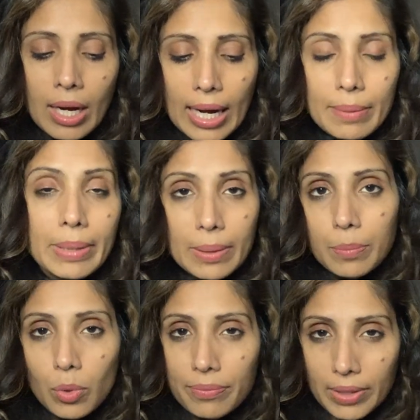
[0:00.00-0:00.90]
I'll make
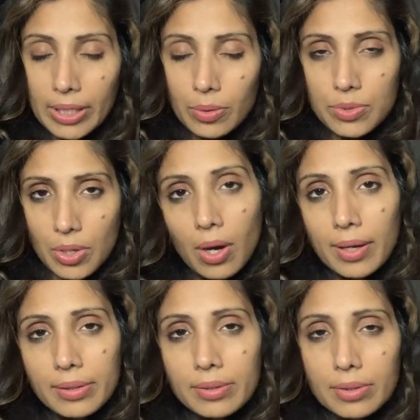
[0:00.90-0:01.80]
more videos
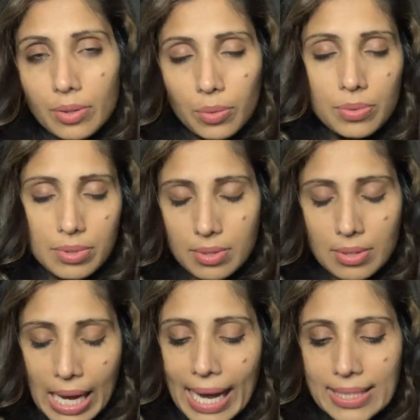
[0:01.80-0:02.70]
on those
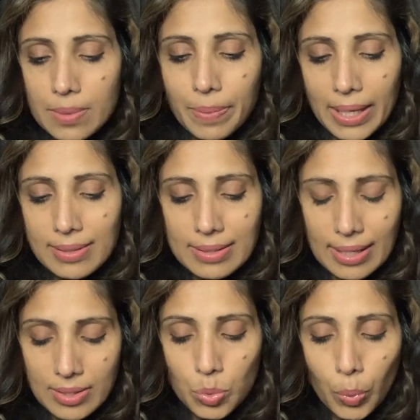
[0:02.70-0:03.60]
aspects
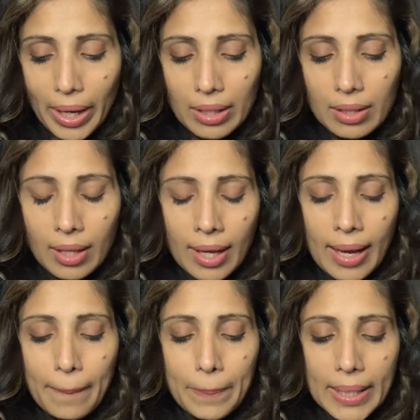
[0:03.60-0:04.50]
as well.
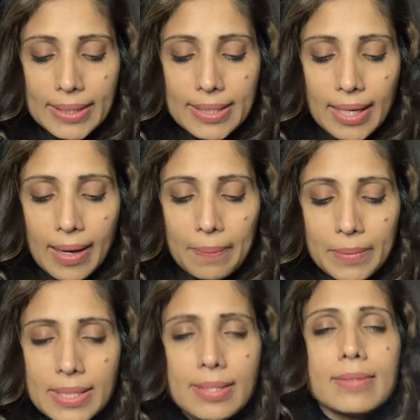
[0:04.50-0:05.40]
But
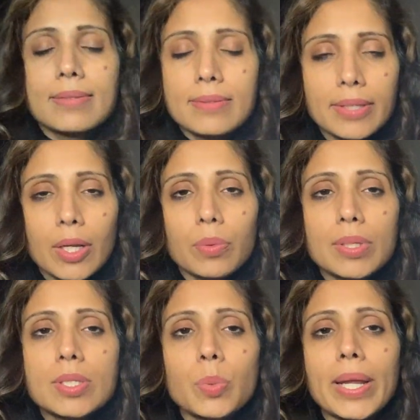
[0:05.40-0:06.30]
this is,
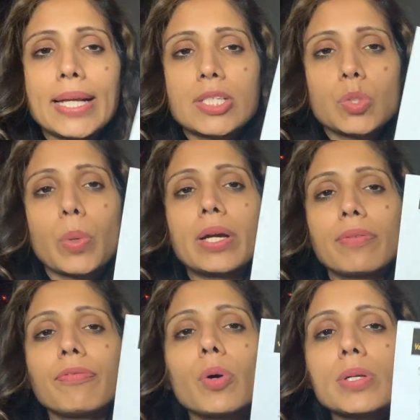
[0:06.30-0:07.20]
this one, I just wanted
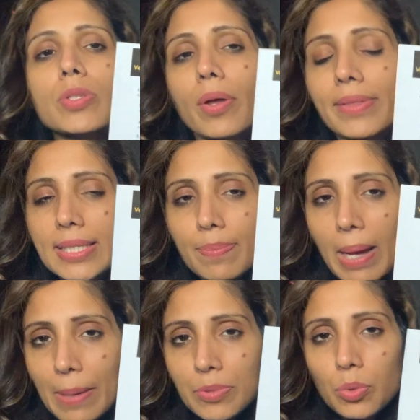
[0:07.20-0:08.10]
to focus on this
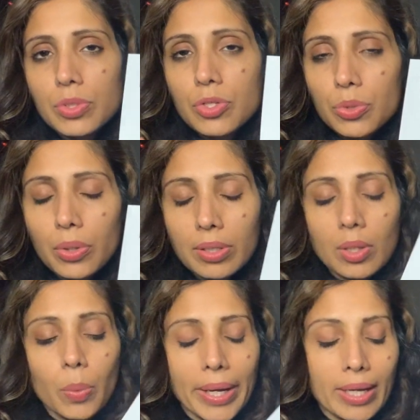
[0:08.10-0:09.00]
map so it's short and
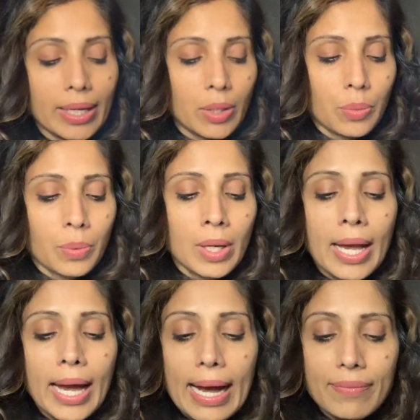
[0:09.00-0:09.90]
quick and you
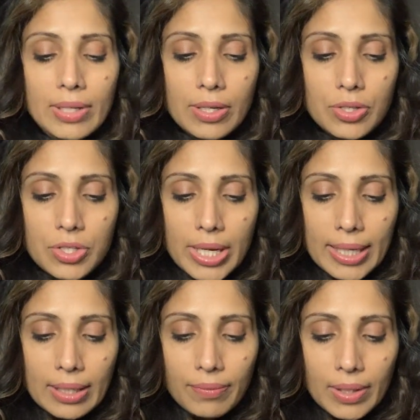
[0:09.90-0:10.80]
have an
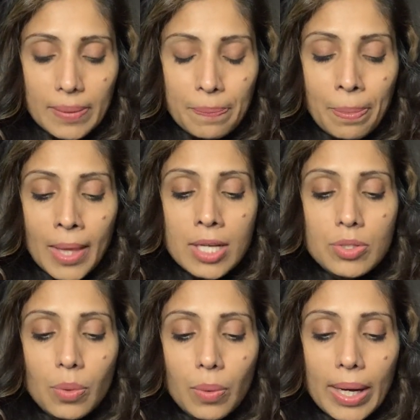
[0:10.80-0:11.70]
understanding of it.
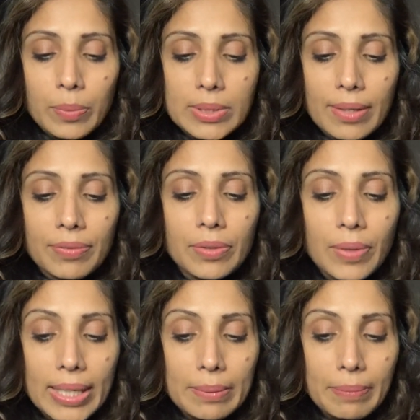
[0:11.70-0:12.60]
So I would definitely
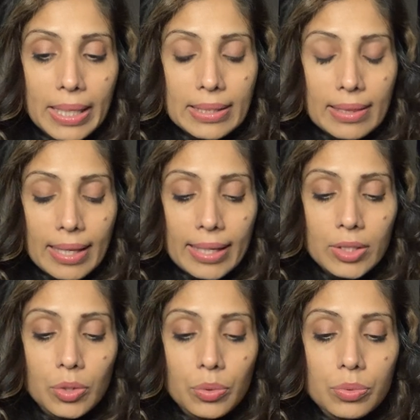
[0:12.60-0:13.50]
recommend that
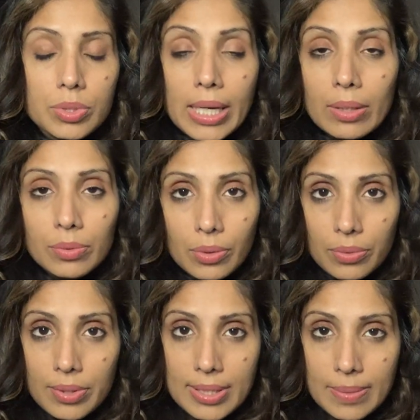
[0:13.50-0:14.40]
you
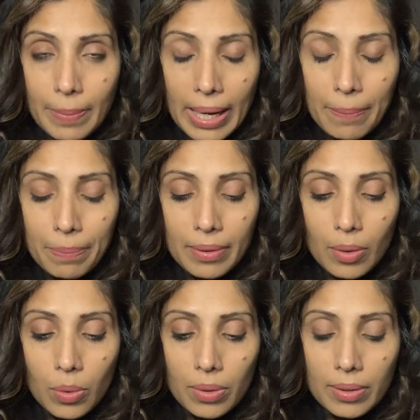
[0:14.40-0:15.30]
download this map,
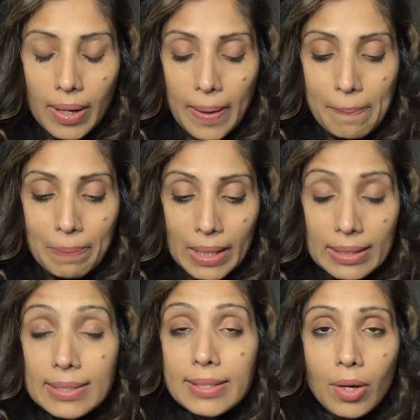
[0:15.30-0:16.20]
or at
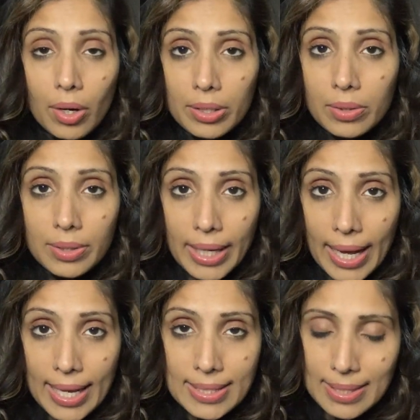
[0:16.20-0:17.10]
least the article that
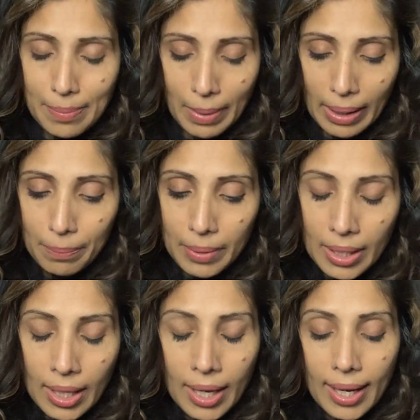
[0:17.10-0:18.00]
has the map.
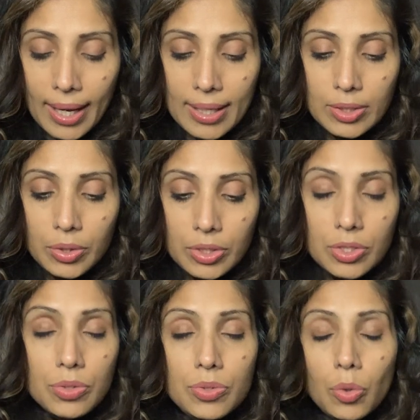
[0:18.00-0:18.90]
And you could
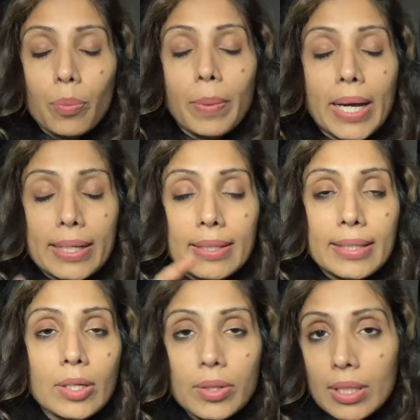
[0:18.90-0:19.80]
do so by
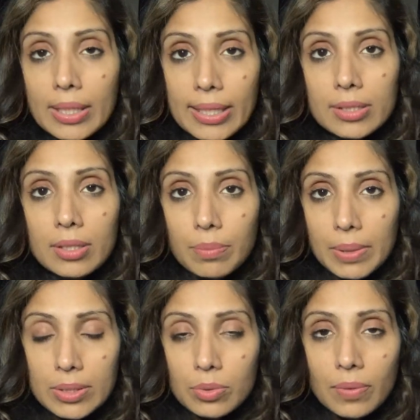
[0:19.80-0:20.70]
clicking on the link to the B
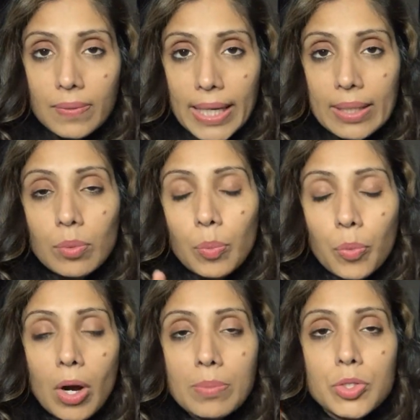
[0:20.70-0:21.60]
School of Light. It will
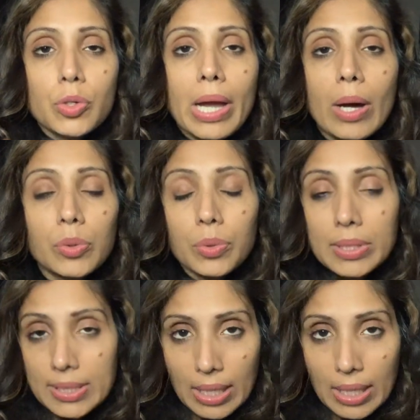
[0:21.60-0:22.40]
prompt you how you can